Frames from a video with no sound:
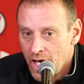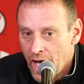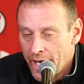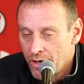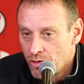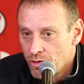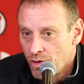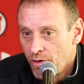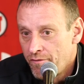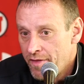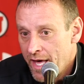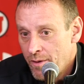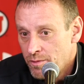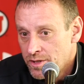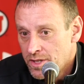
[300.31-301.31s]
I don't know if
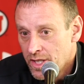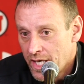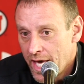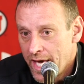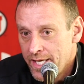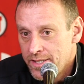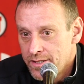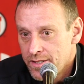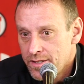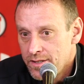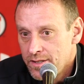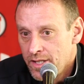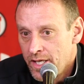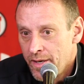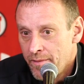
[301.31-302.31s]
that was the case.
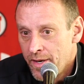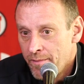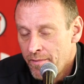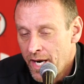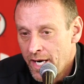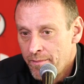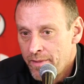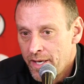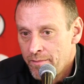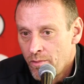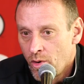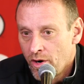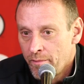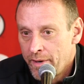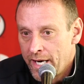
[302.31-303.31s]
It might have been
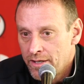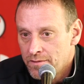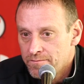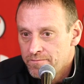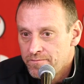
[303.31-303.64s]
more about